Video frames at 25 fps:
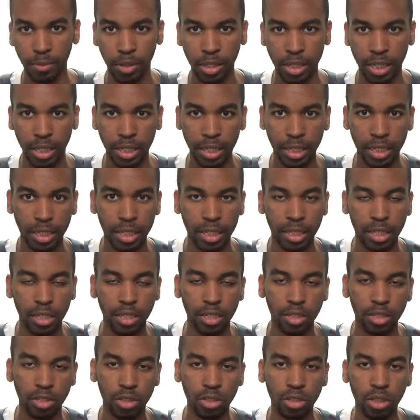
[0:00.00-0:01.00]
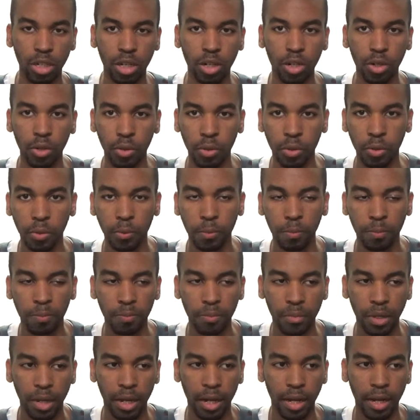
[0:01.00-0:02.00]
with it, so
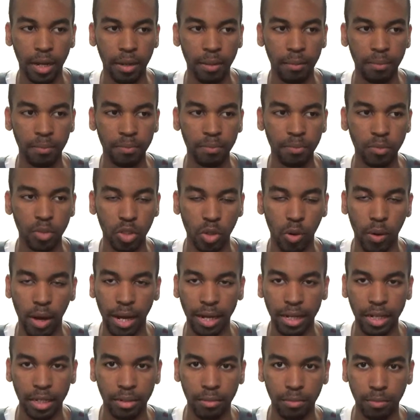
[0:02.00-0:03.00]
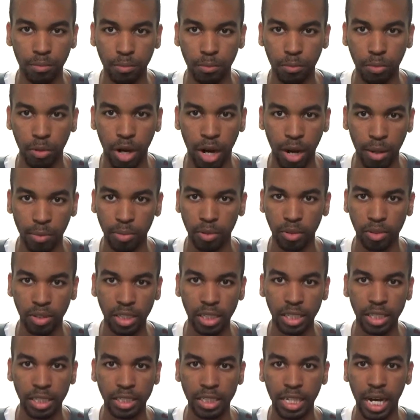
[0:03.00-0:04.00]
so I can
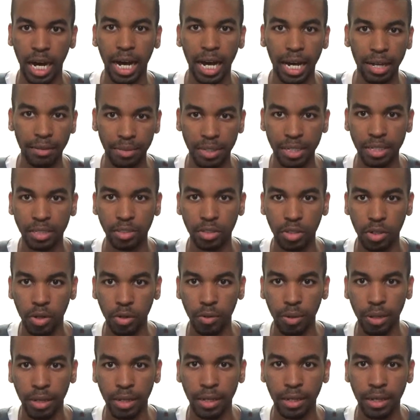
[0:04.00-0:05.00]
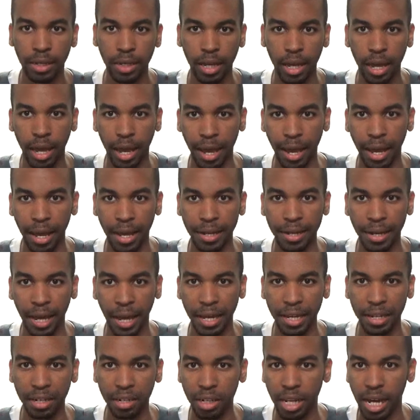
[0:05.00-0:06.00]
properly dive into it and
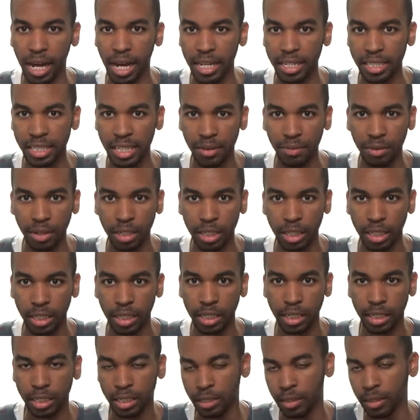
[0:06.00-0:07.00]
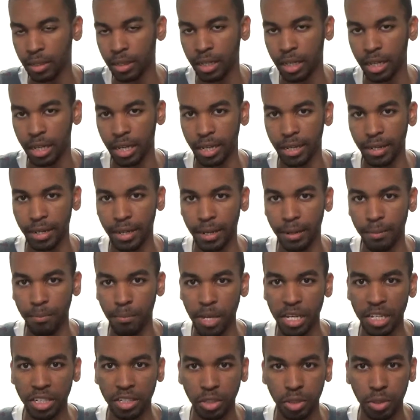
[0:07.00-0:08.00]
analyze everything, and
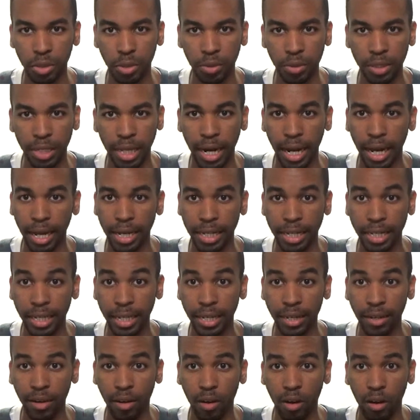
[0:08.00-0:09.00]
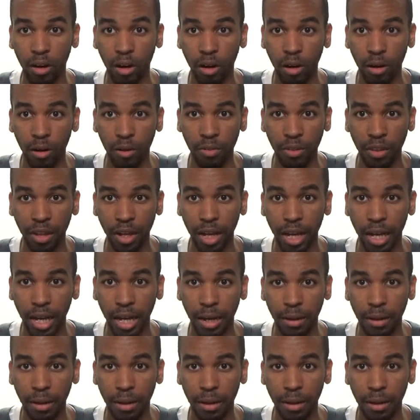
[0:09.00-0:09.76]
make sure that I get all the